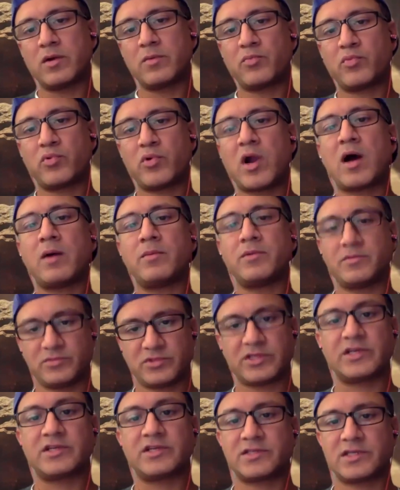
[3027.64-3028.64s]
where
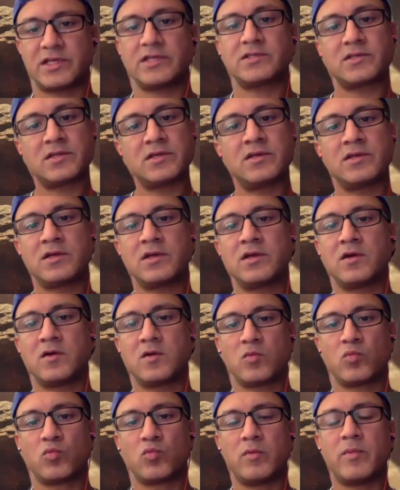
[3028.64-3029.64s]
problems exist,
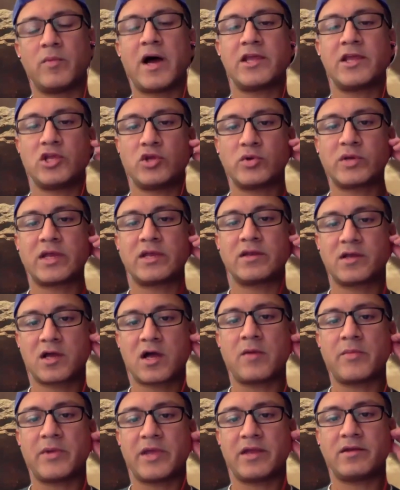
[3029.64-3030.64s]
whereby you can
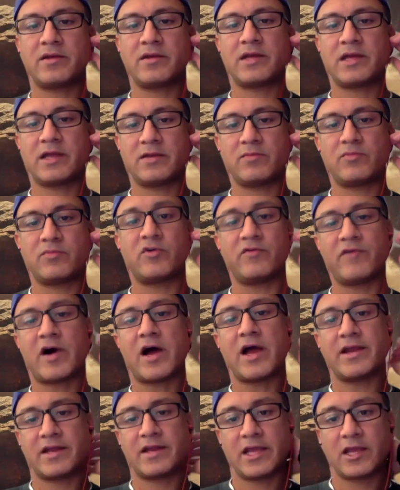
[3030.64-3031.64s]
come in and
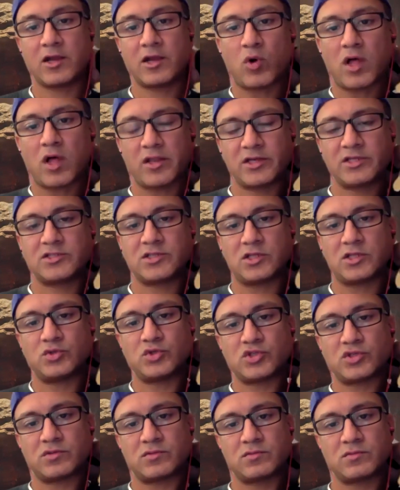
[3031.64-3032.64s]
provide a quality
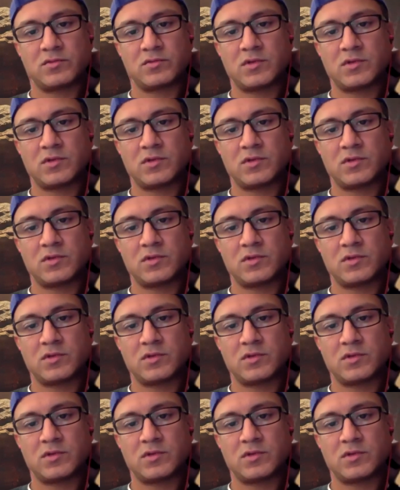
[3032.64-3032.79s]
solution.